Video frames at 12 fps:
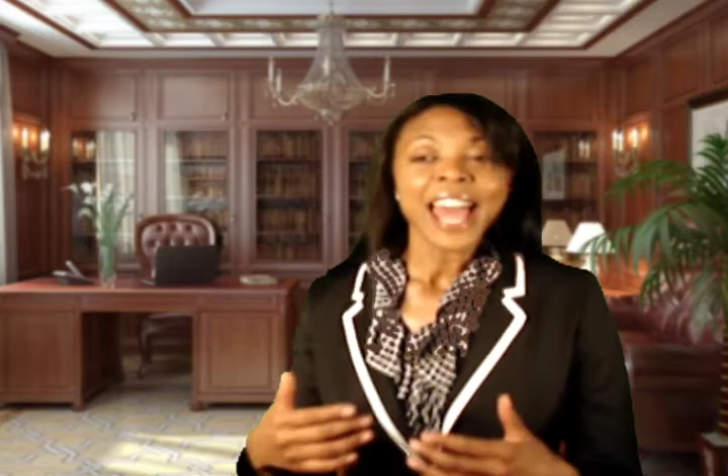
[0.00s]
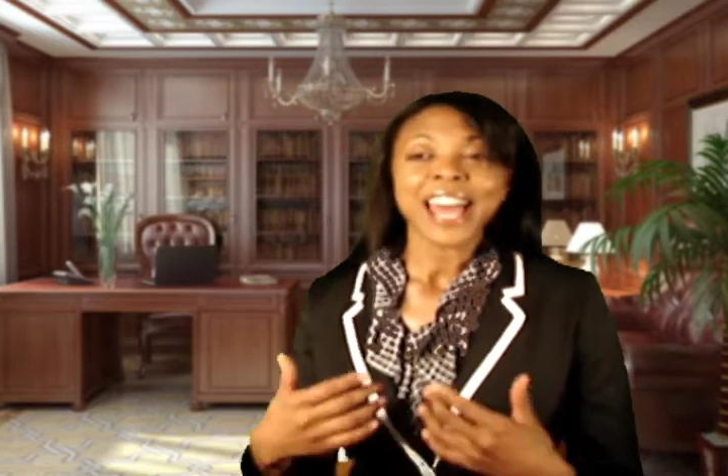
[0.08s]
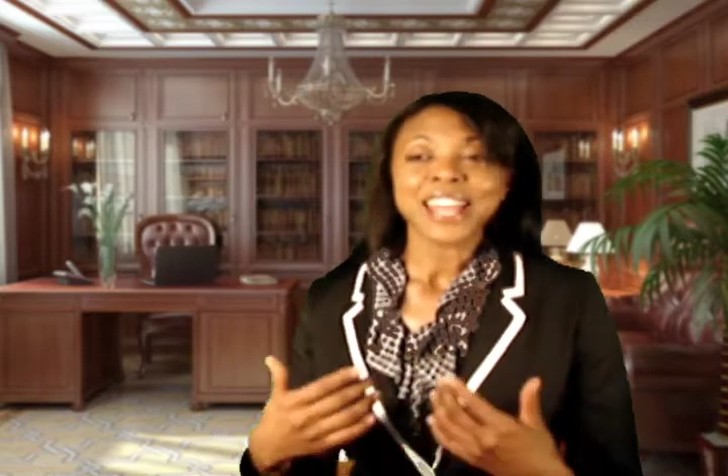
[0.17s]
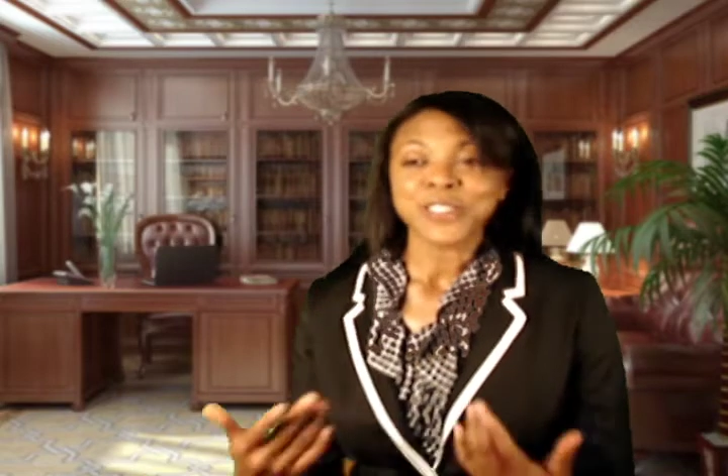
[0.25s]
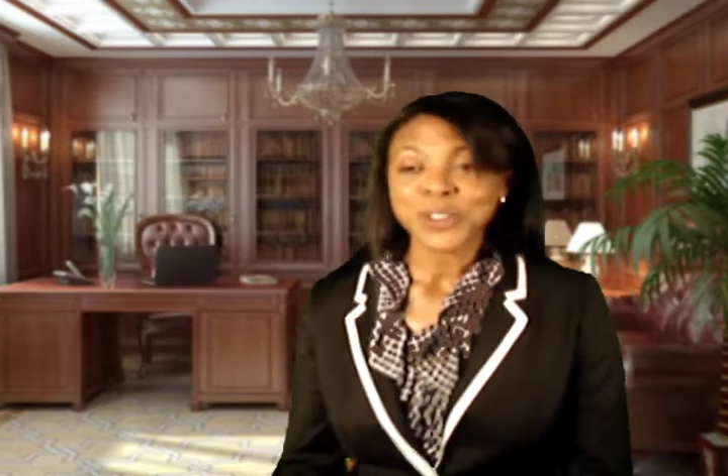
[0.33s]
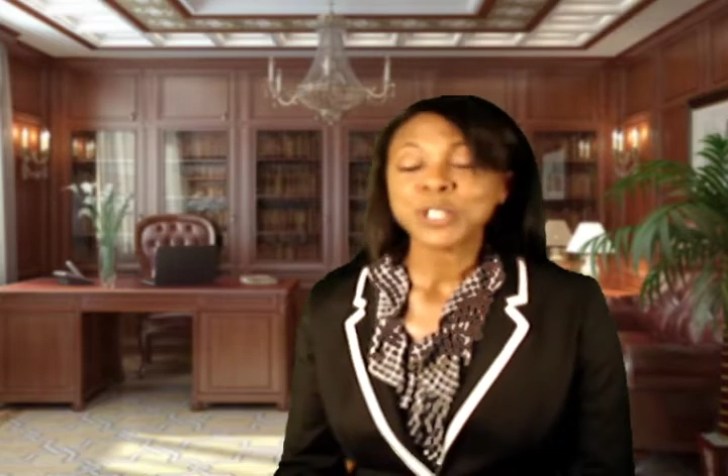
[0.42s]

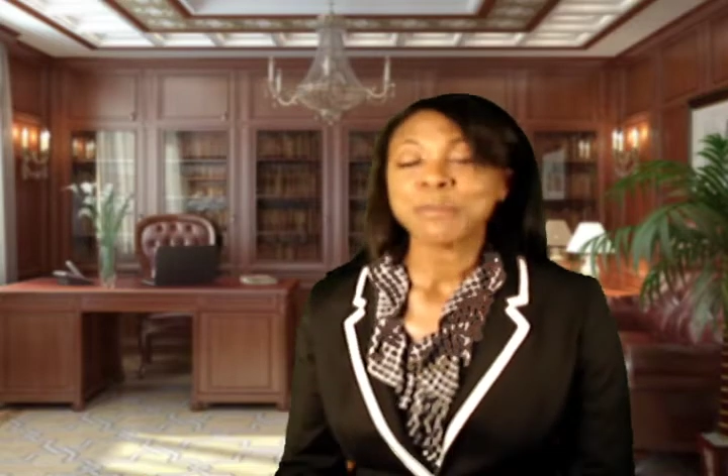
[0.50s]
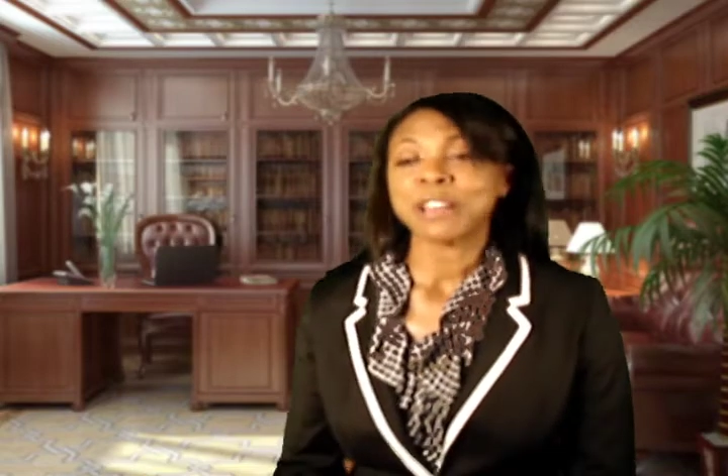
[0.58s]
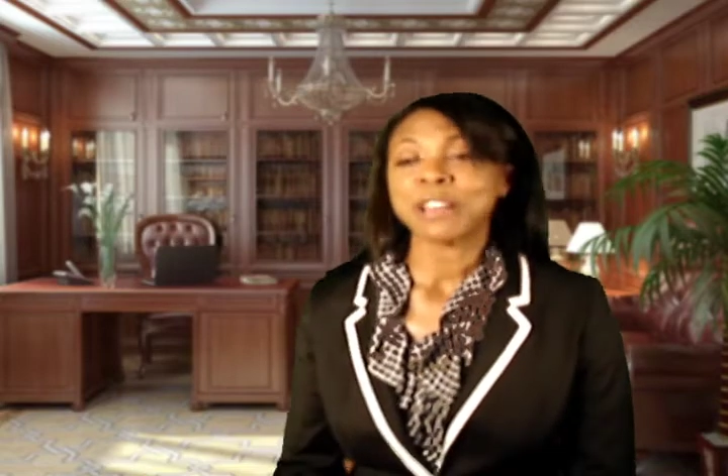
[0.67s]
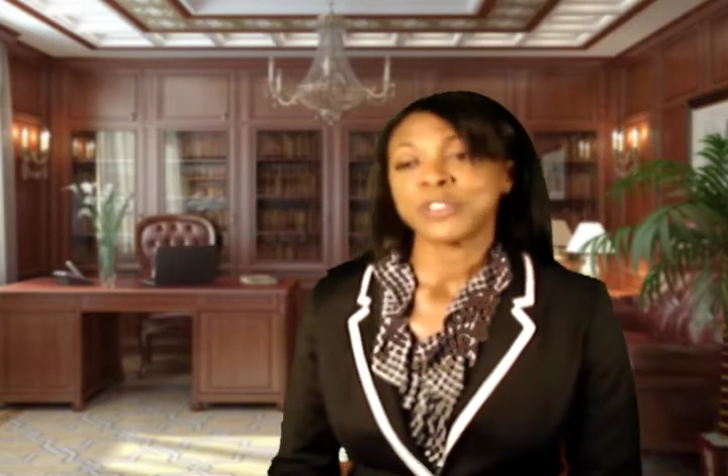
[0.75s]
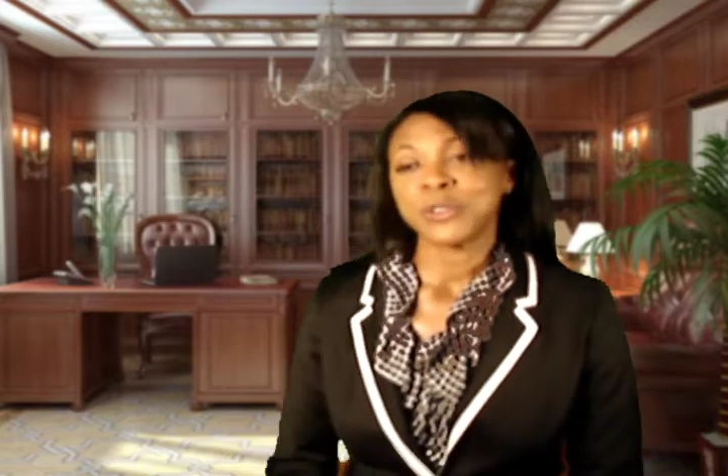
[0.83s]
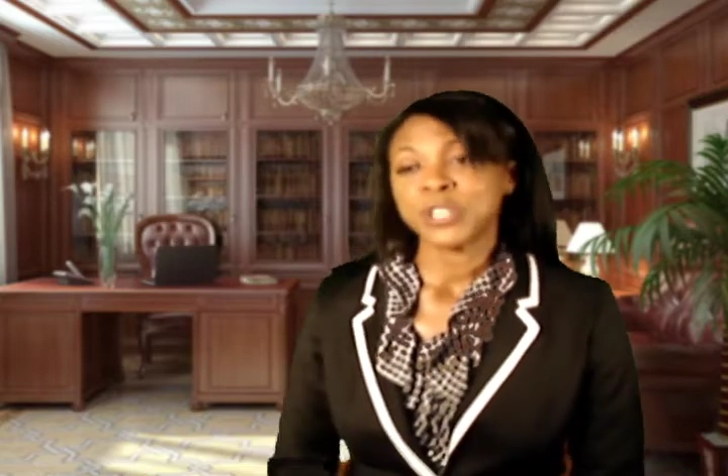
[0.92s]
and knows
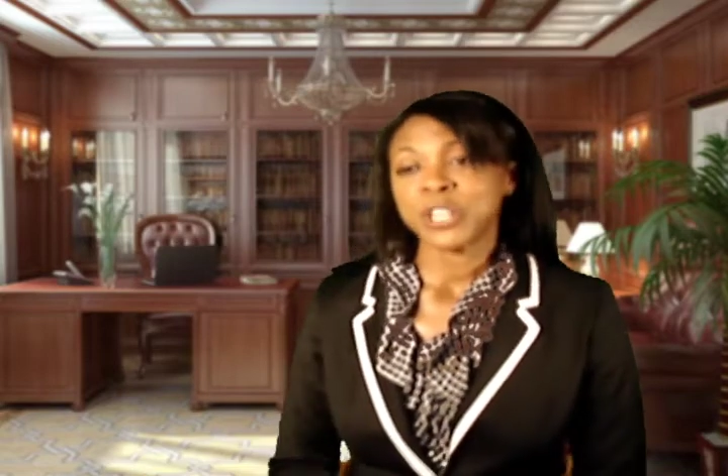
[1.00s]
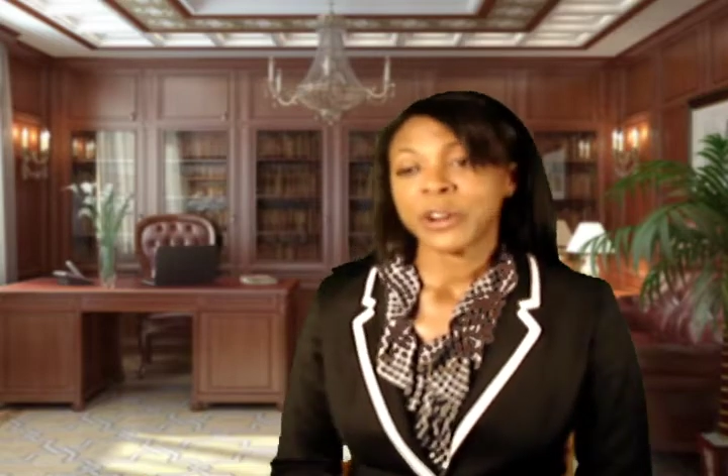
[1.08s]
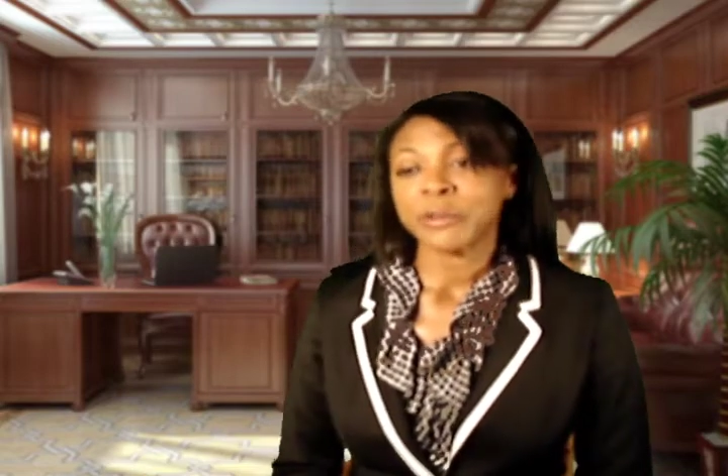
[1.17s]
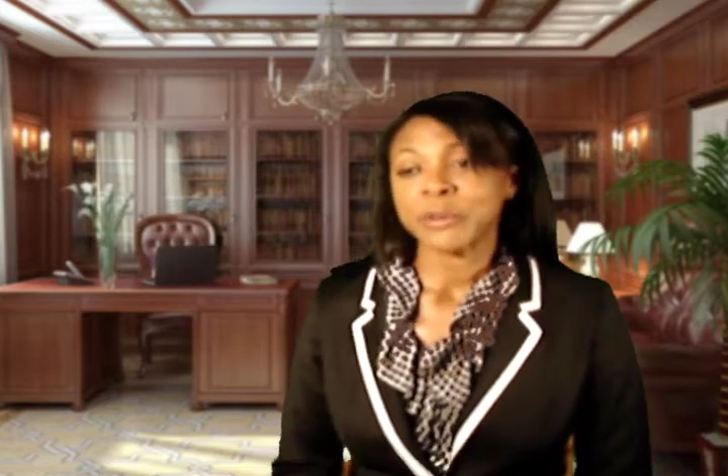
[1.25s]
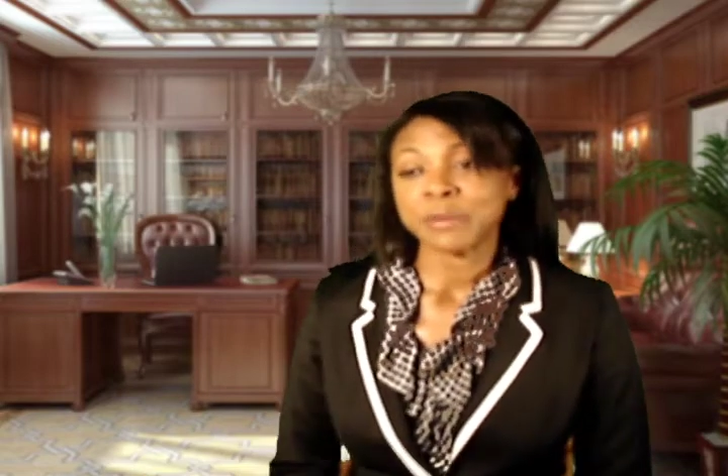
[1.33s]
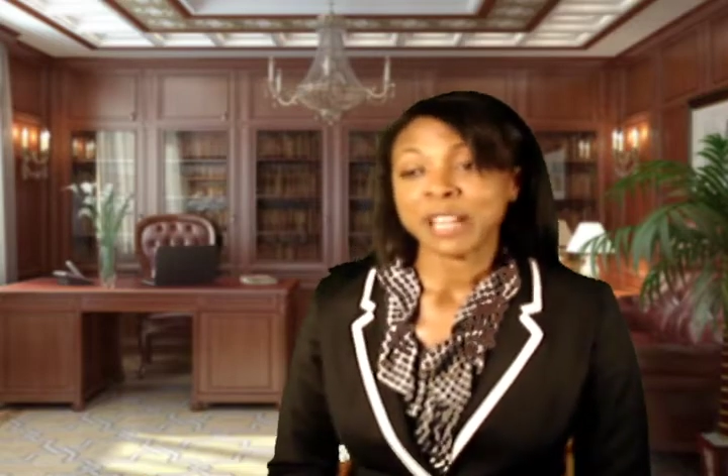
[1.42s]
about
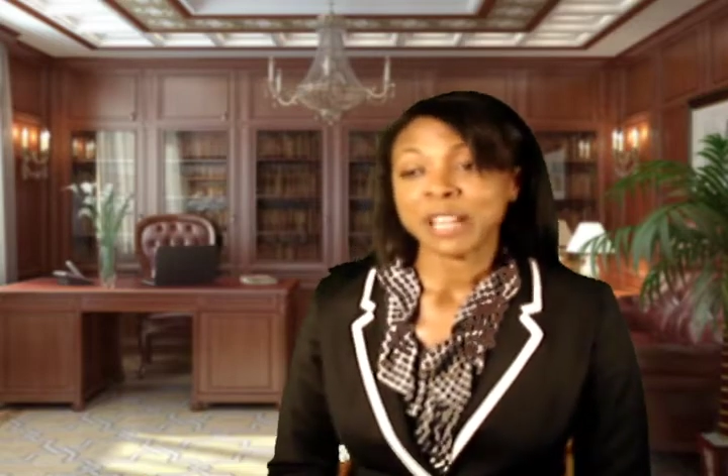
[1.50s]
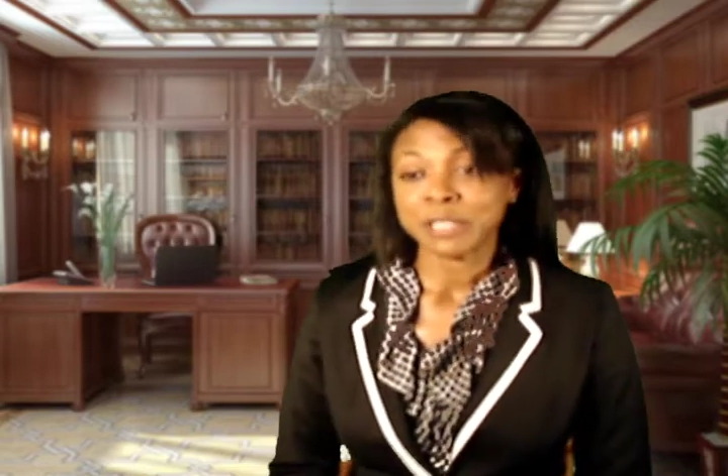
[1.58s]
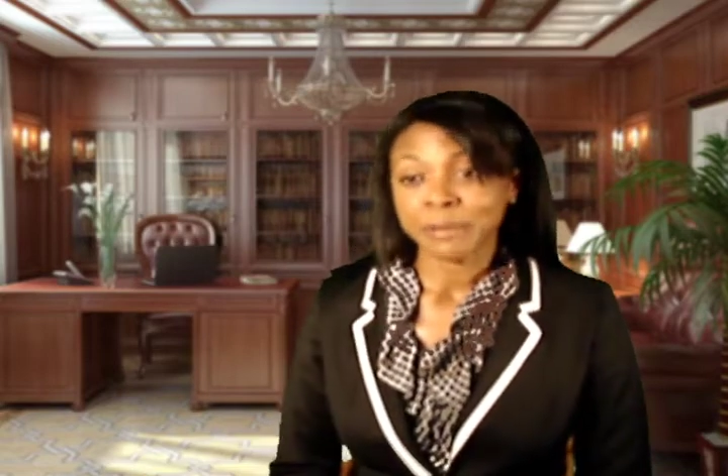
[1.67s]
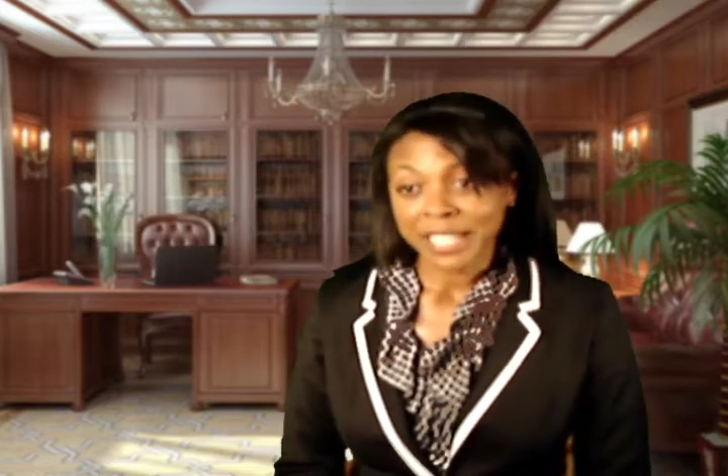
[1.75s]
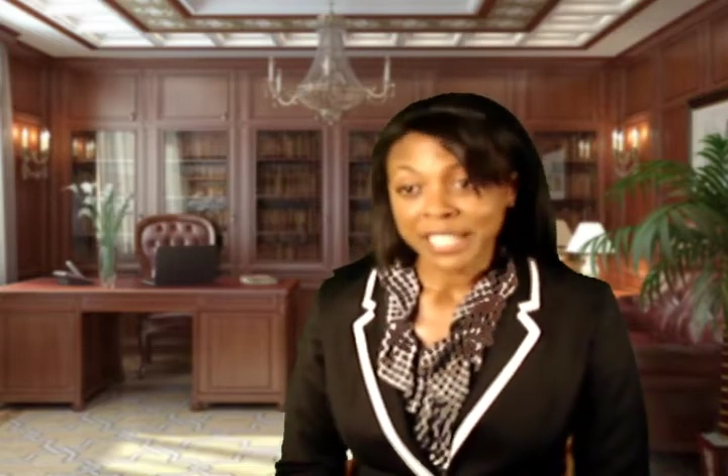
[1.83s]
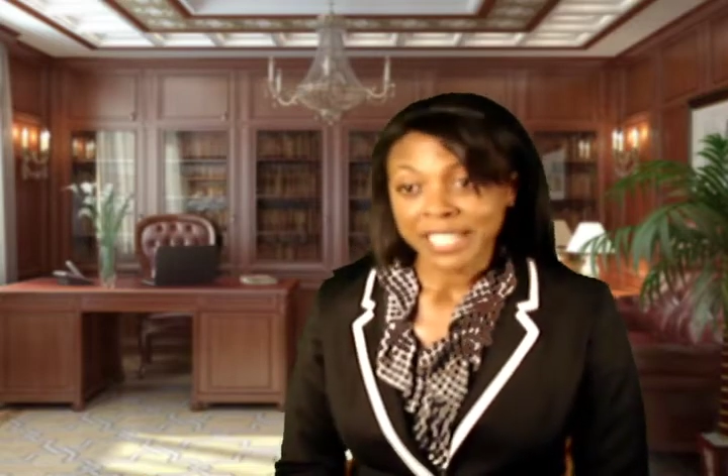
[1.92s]
fiduciary
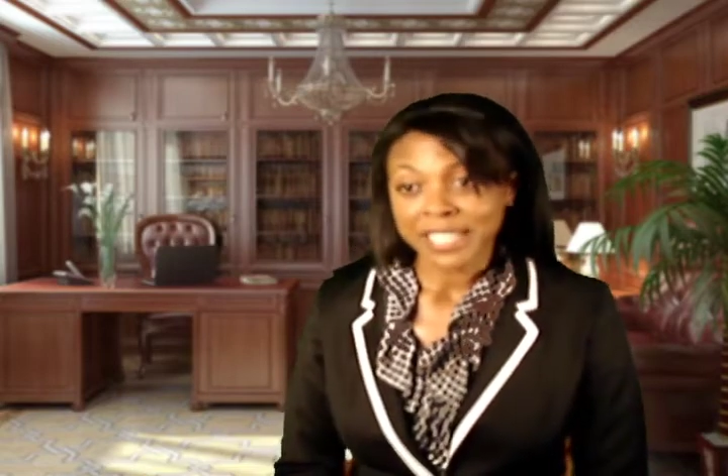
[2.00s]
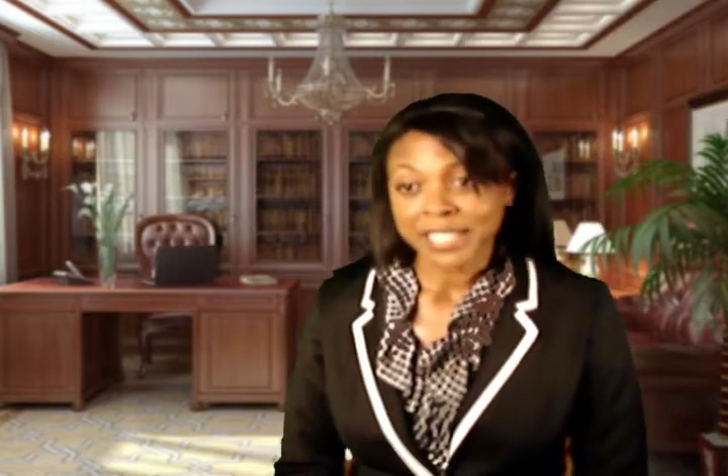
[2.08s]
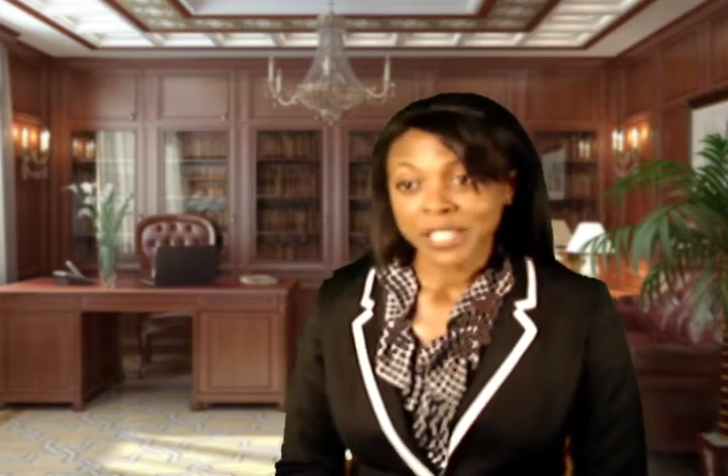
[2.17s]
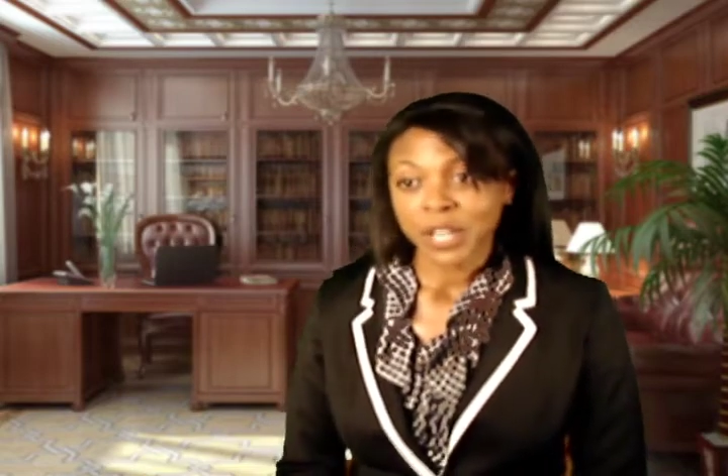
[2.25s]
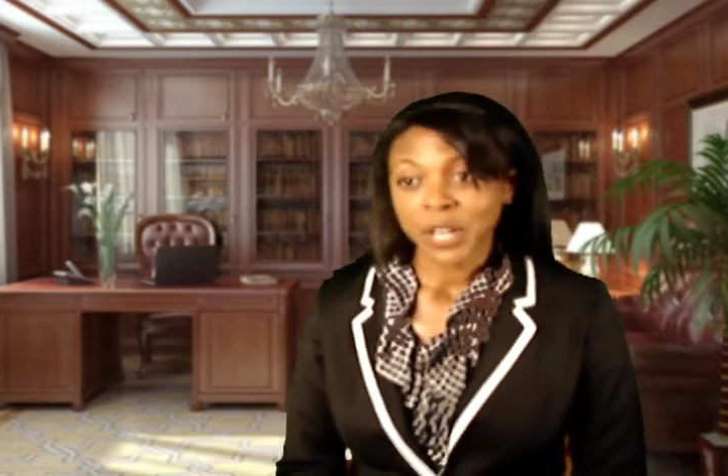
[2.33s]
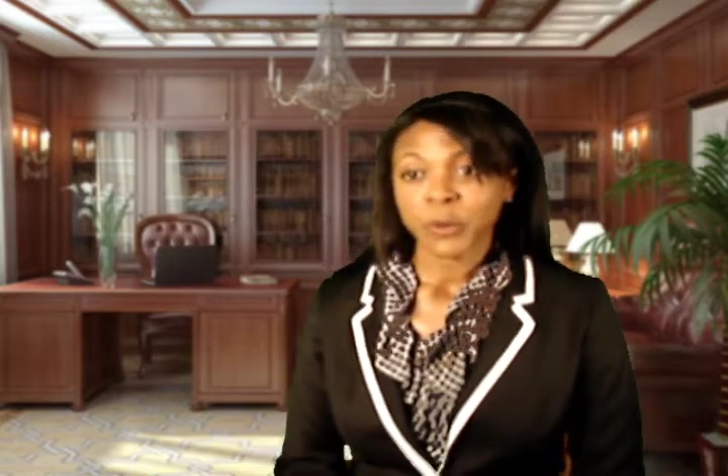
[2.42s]

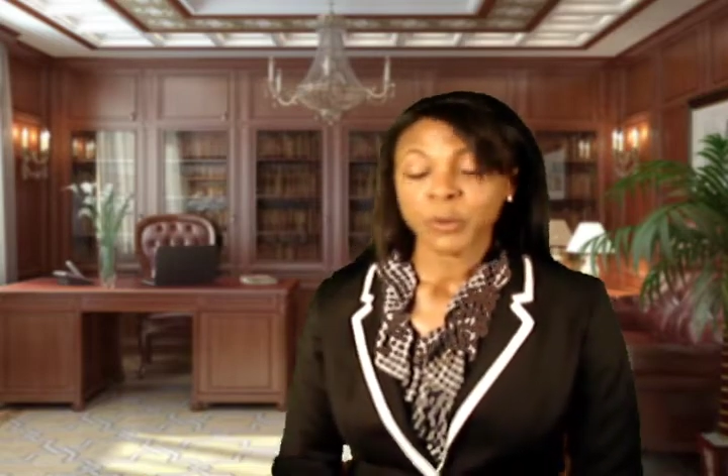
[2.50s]
responsibilities.